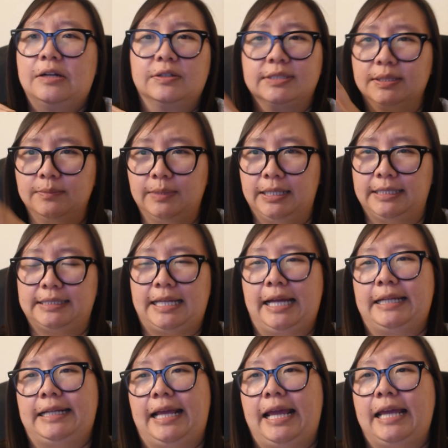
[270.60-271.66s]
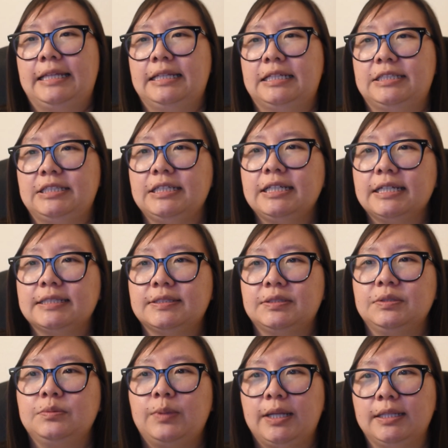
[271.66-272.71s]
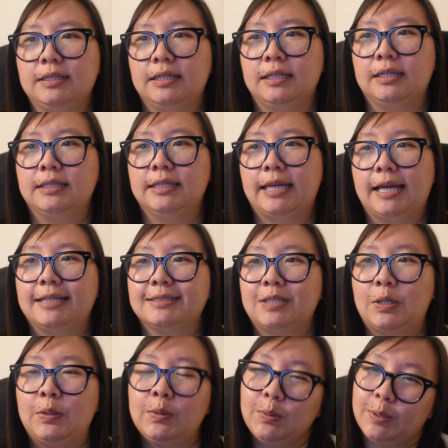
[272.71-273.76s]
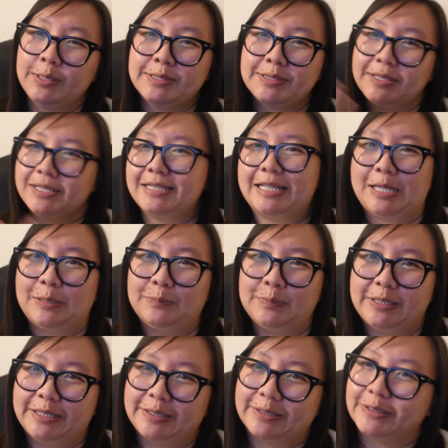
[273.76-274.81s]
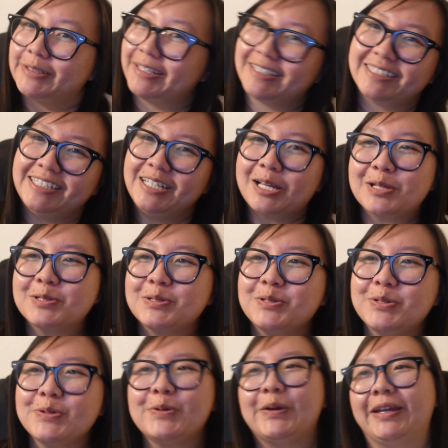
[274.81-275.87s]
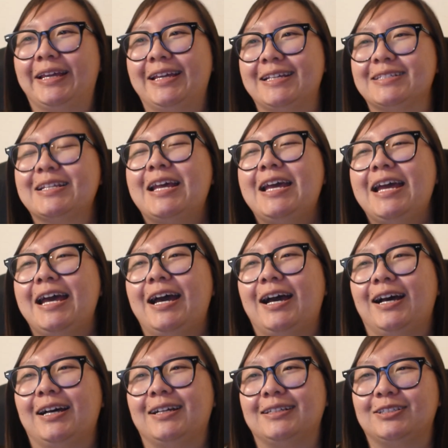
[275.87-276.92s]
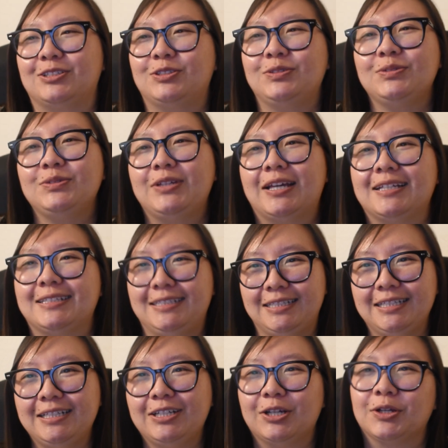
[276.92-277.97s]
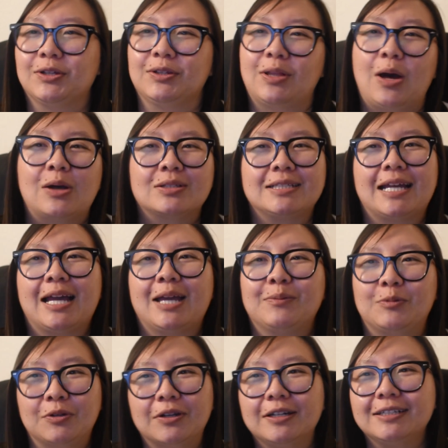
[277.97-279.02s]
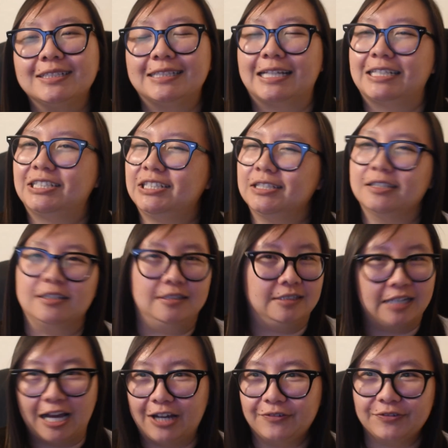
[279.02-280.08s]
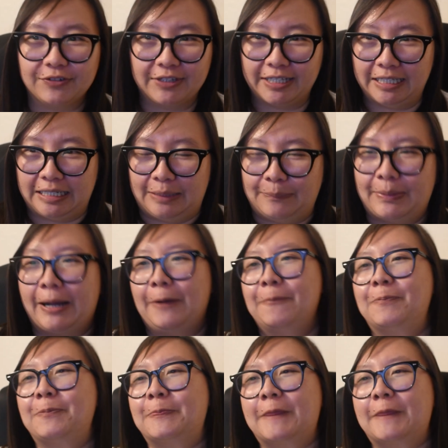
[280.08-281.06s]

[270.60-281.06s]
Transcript: or something like that. And then she gets to Weiling. Guess who is the team leader that she gets to join? It's Xu Yangxin, her longtime crush that she cannot forget about.